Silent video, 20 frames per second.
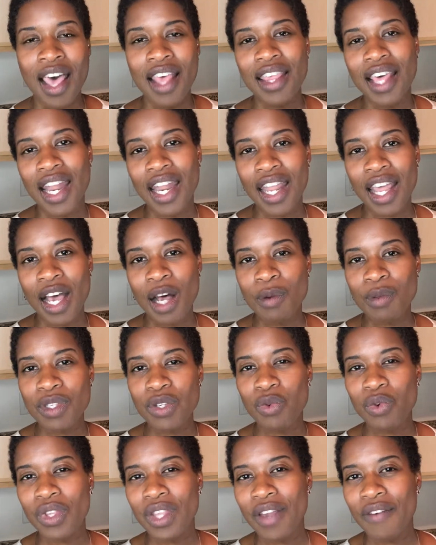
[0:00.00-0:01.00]
that it helps
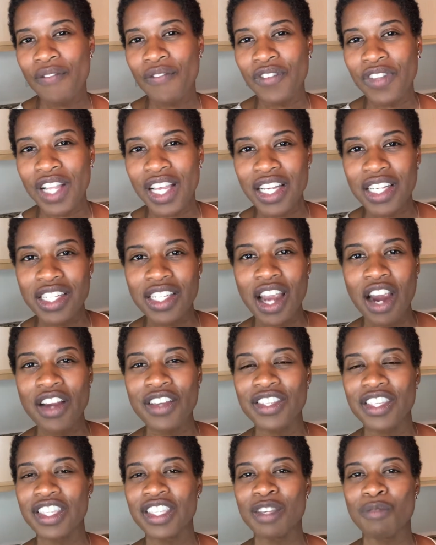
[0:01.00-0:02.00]
to really flush our
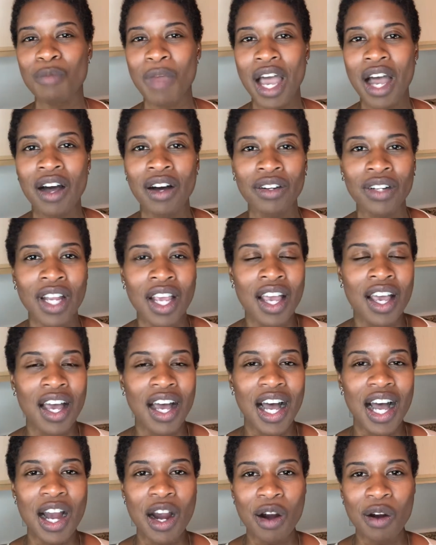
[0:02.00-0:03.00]
system out
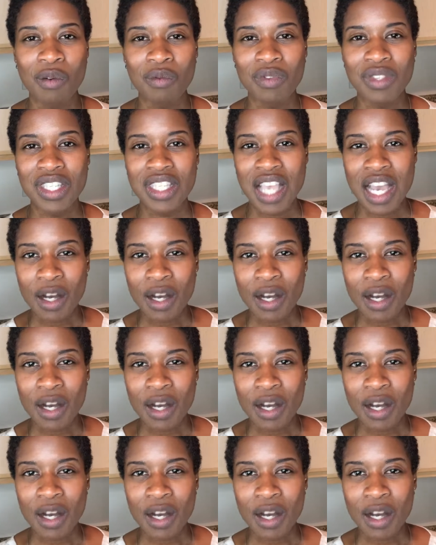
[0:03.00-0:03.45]
um,